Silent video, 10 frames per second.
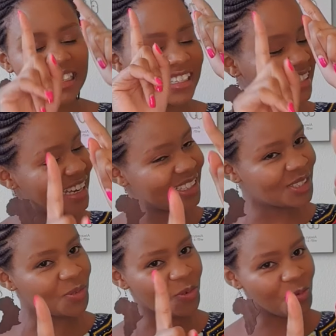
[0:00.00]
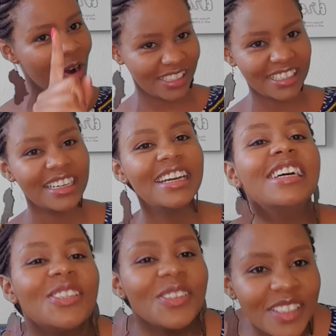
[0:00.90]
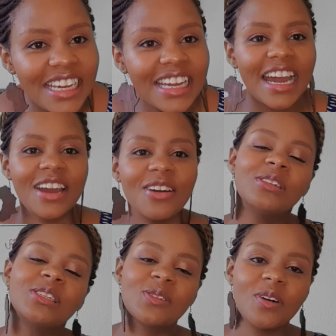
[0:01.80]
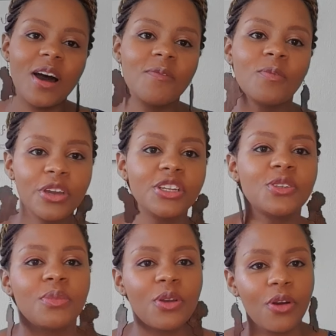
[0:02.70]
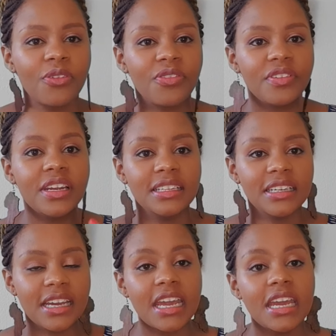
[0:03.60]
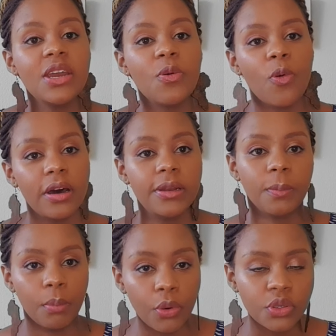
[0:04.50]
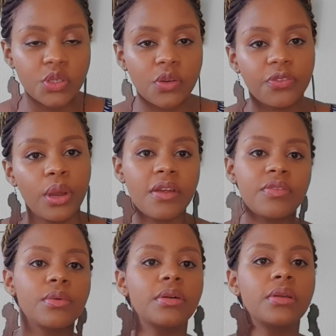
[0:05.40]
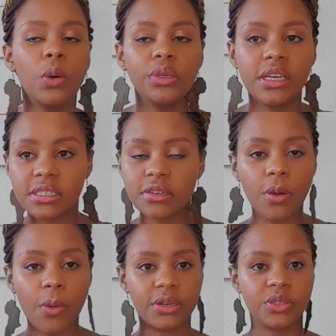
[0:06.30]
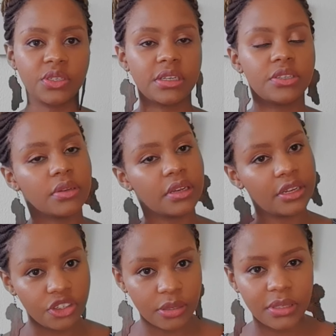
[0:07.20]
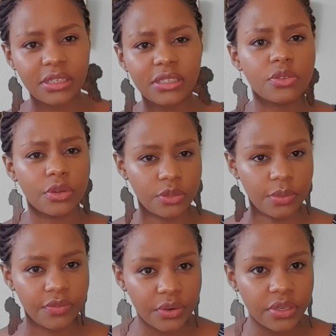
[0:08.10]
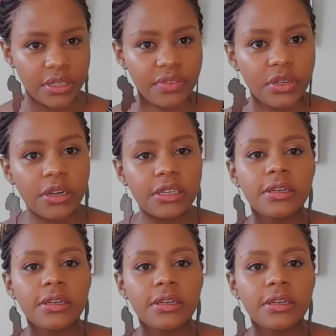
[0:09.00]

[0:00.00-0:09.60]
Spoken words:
Guess what? Today, I also am going to be offering the A1 book. So for everyone who doesn't know where to start to learn German, this is going to be very difficult.